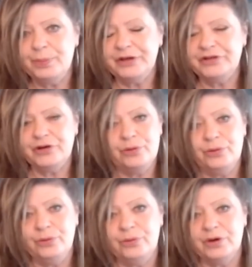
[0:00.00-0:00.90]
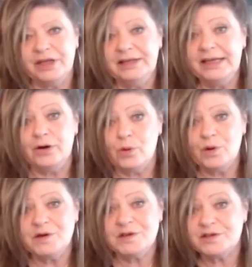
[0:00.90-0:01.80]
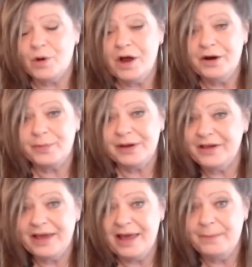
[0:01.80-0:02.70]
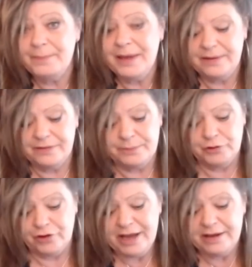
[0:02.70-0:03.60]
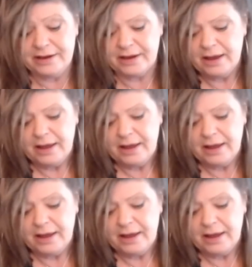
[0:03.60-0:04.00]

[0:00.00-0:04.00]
but you can lead a horse to water, but you can't make them drink